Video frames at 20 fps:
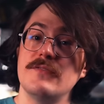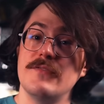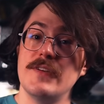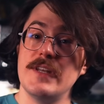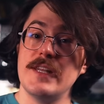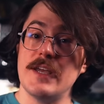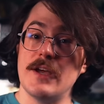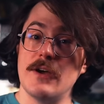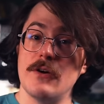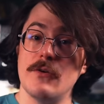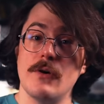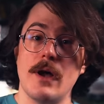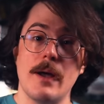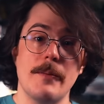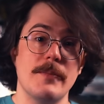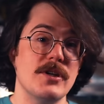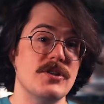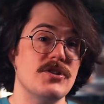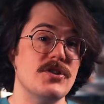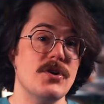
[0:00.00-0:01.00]
video,
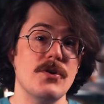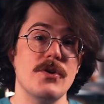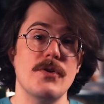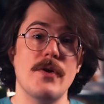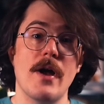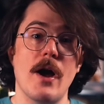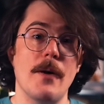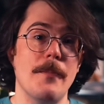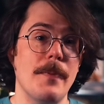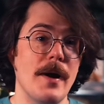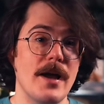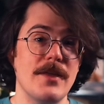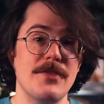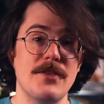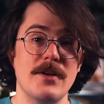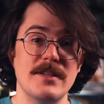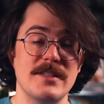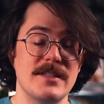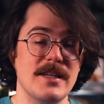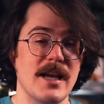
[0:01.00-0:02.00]
I'm going to show you how
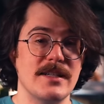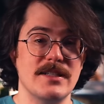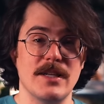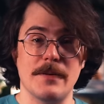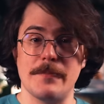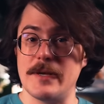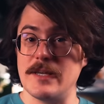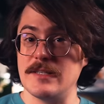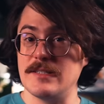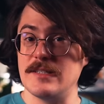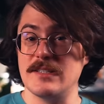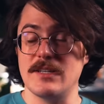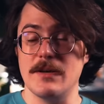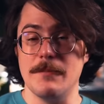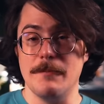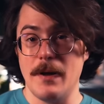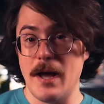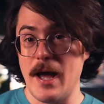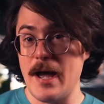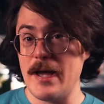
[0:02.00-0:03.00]
Python stacks up against its
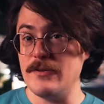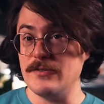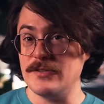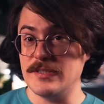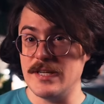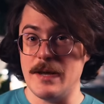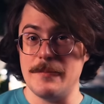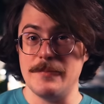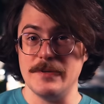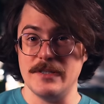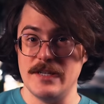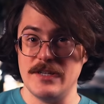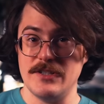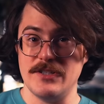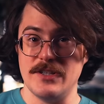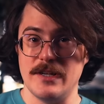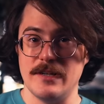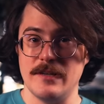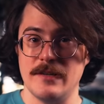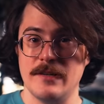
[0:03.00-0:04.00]
compiled
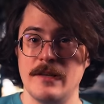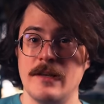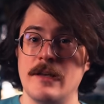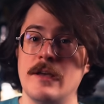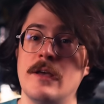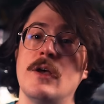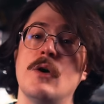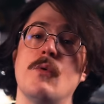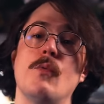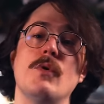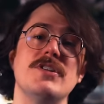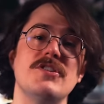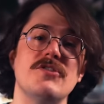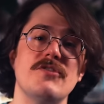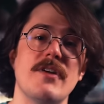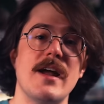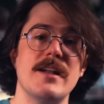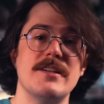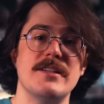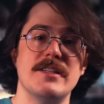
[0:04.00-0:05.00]
competition. What
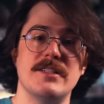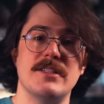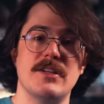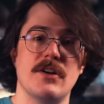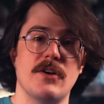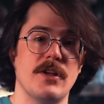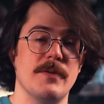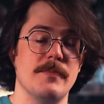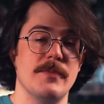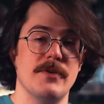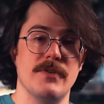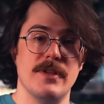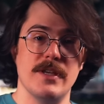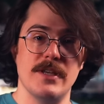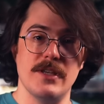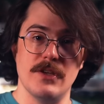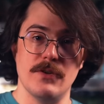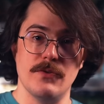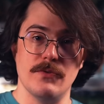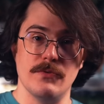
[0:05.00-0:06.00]
strategies did our community
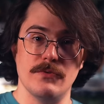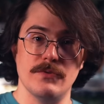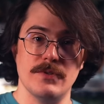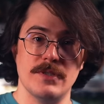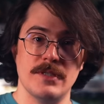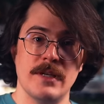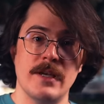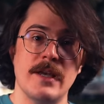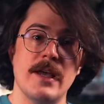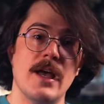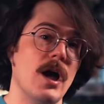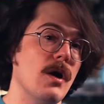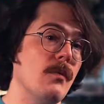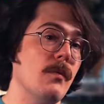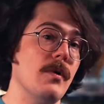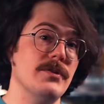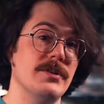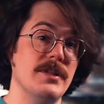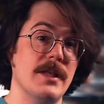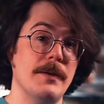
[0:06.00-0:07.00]
use? How
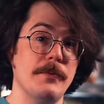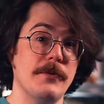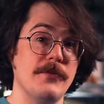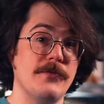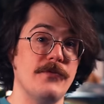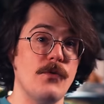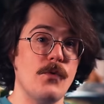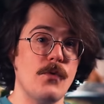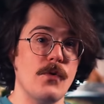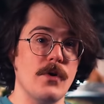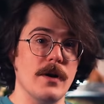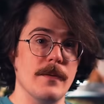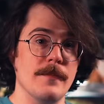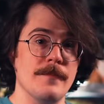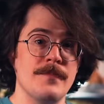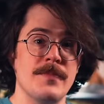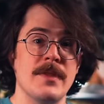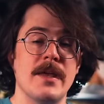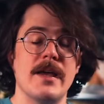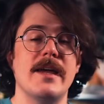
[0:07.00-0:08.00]
well did they perform?
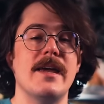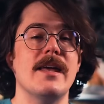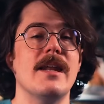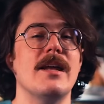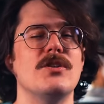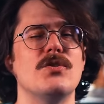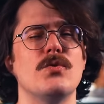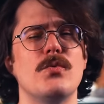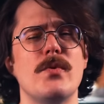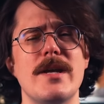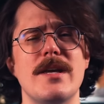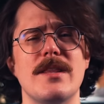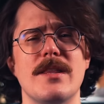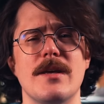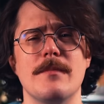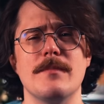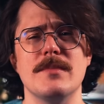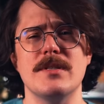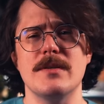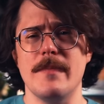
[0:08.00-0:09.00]
And can I tweak
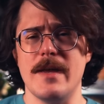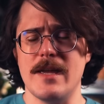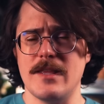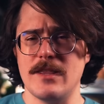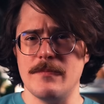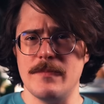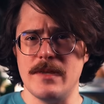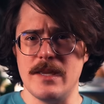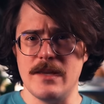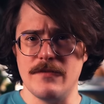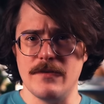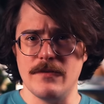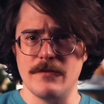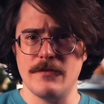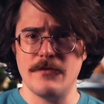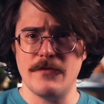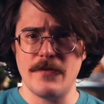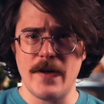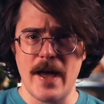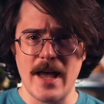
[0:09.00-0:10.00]
them to make them even
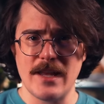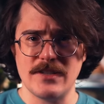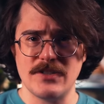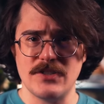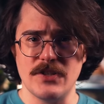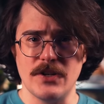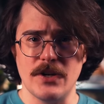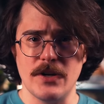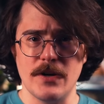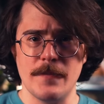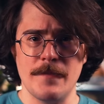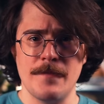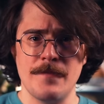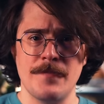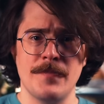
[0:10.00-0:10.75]
faster?